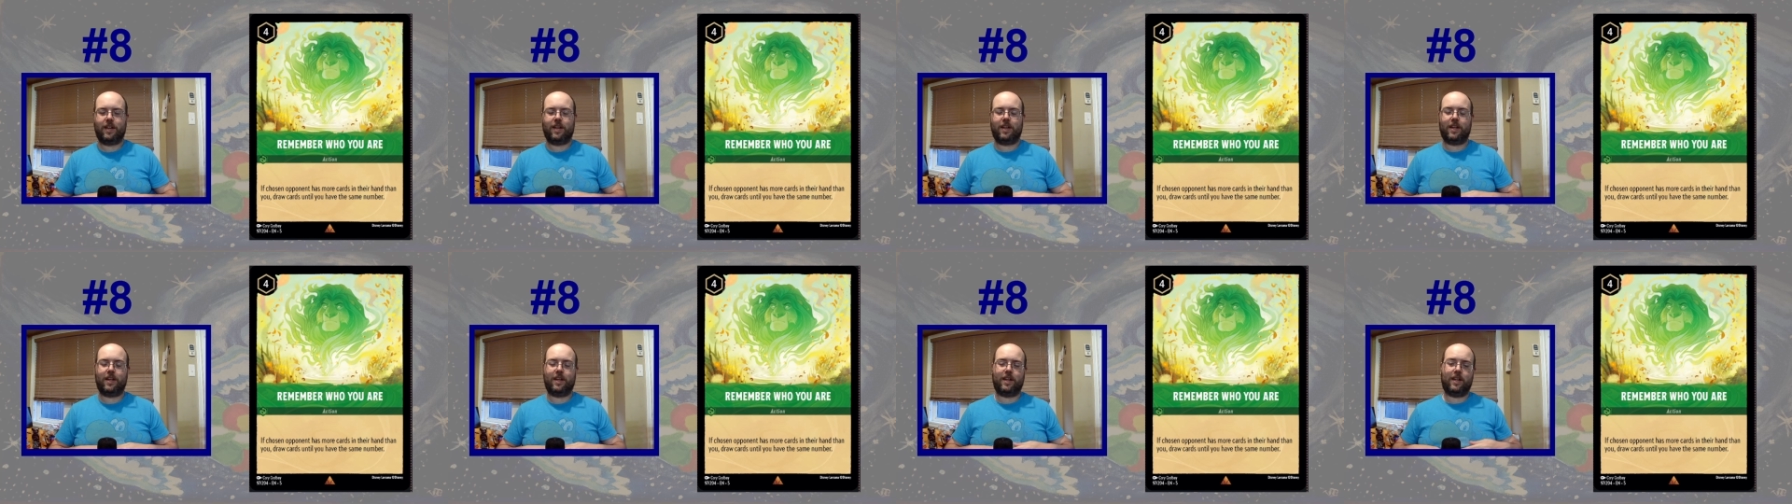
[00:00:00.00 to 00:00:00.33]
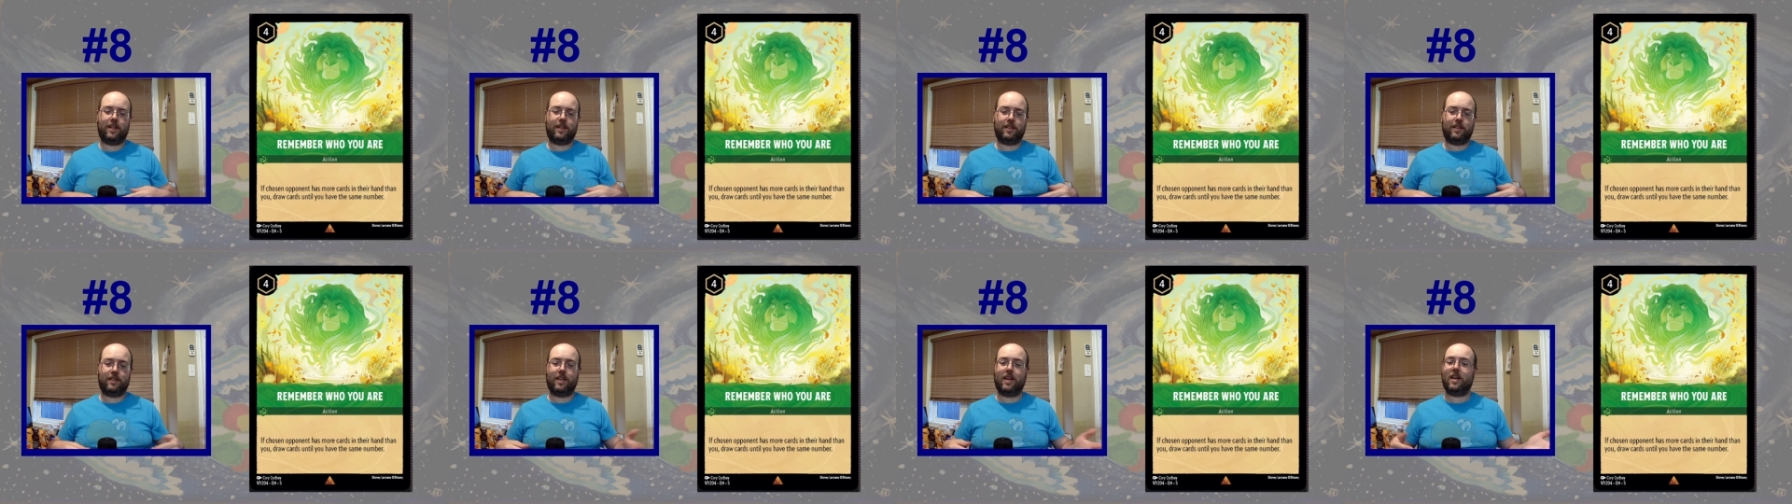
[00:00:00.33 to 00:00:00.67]

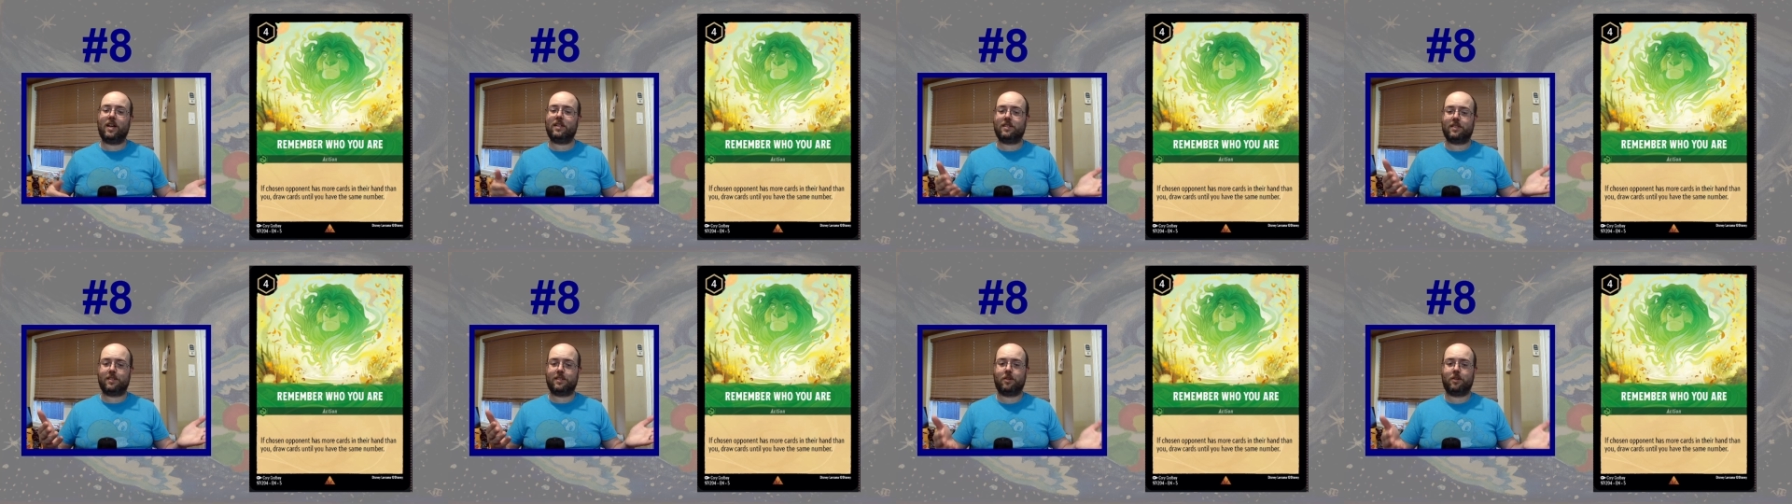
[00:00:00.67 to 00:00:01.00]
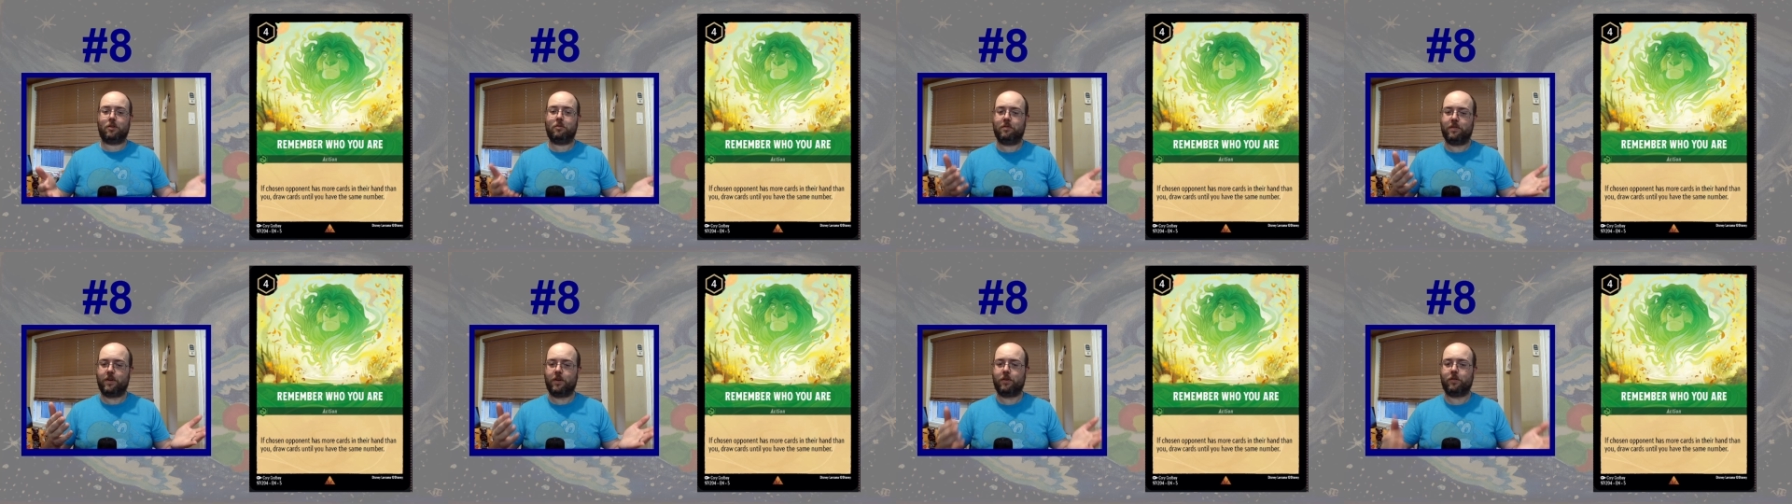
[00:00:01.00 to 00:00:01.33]
and that's a
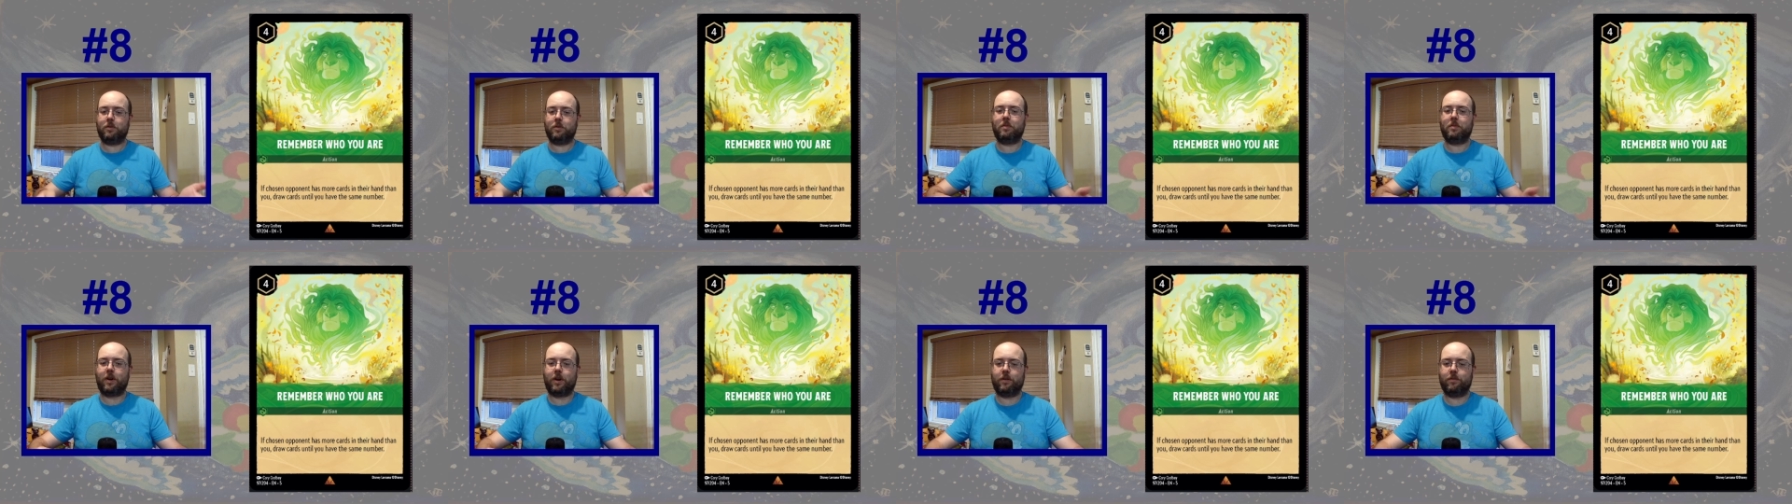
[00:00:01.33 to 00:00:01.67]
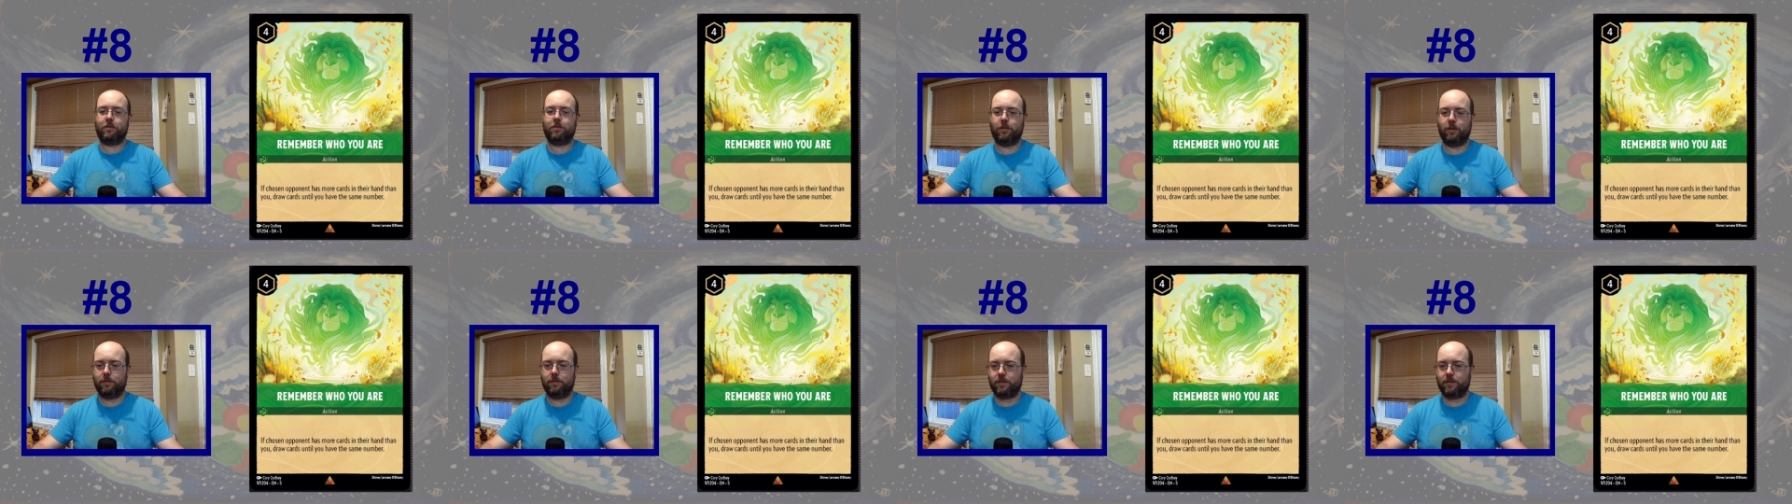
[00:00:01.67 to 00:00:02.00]
very
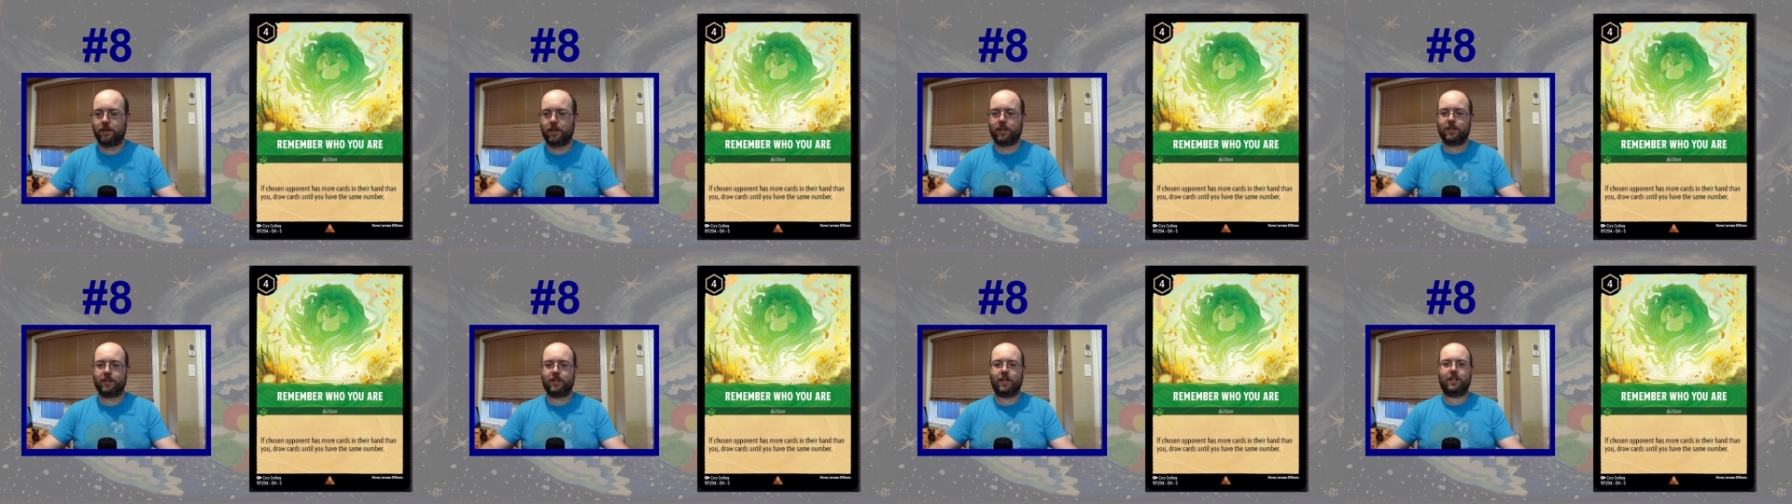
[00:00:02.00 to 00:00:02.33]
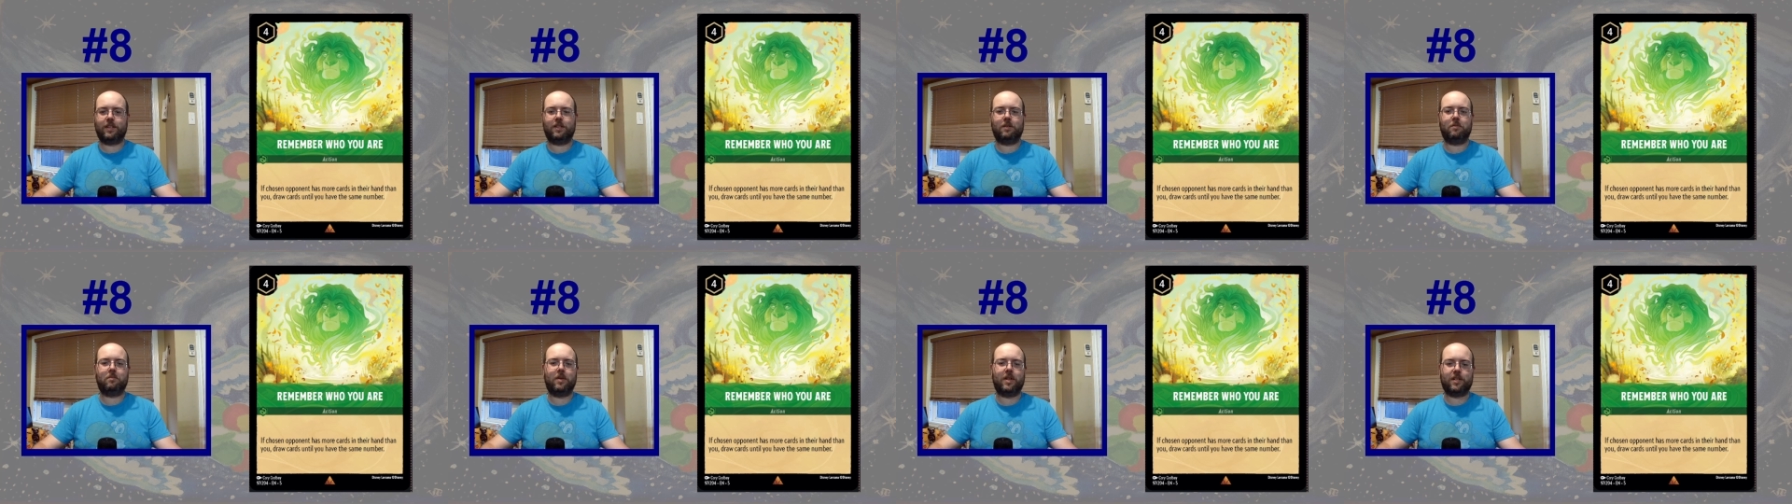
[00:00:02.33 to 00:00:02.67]
powerful effect that
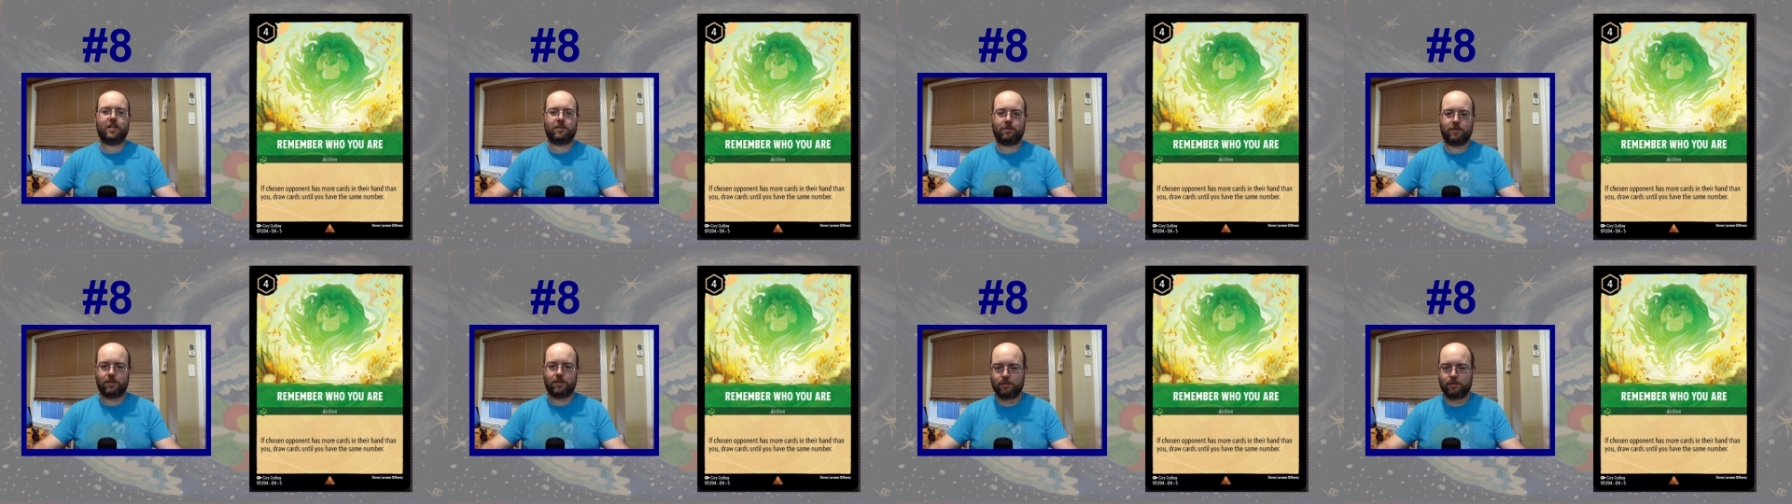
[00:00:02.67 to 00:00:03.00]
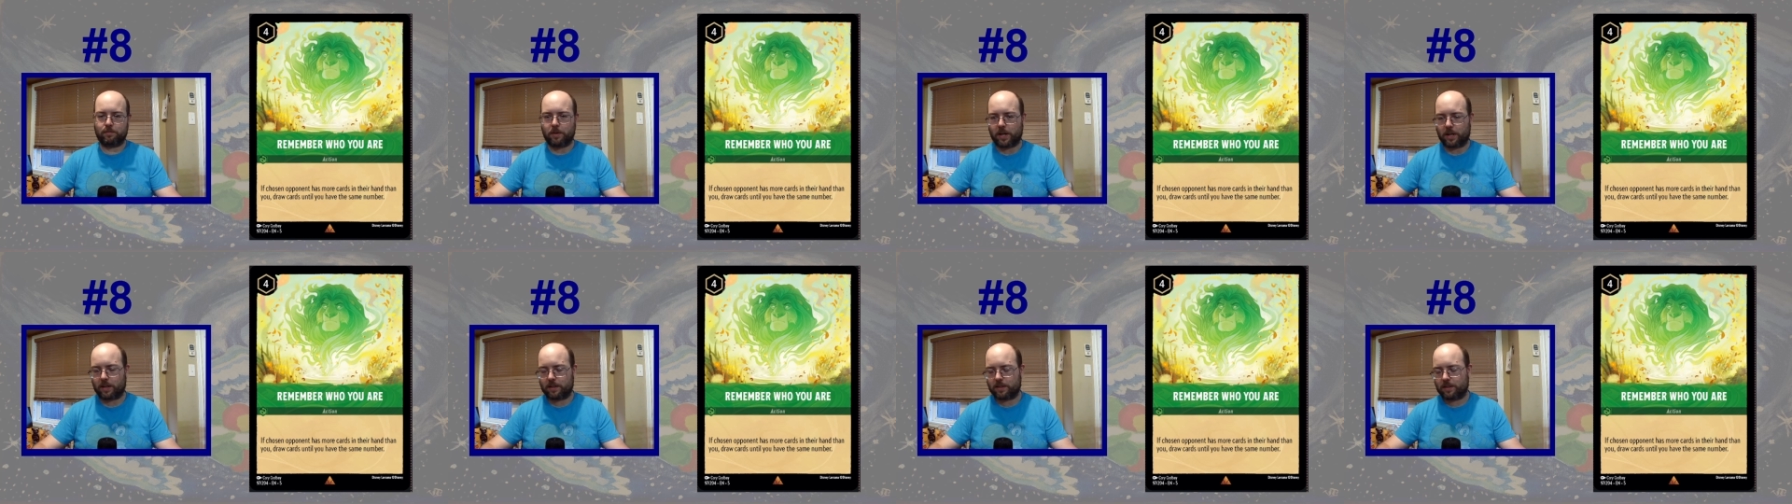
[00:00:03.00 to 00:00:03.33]
demands
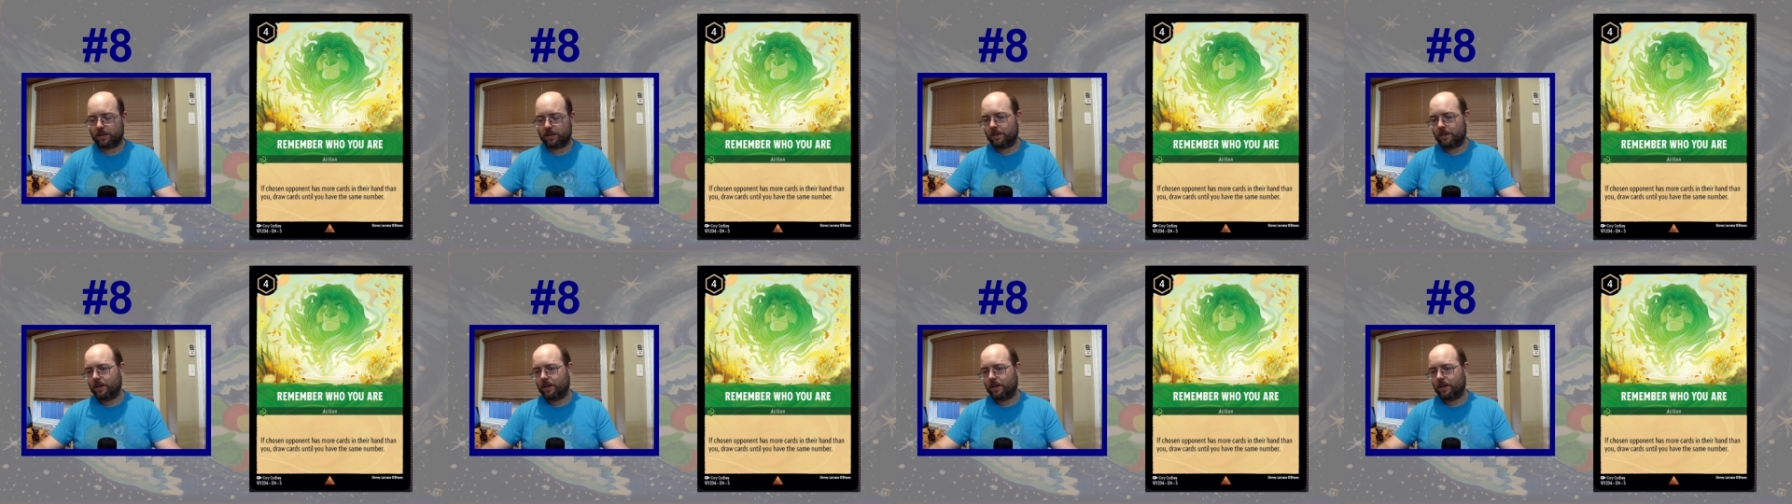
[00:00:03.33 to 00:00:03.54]
respect.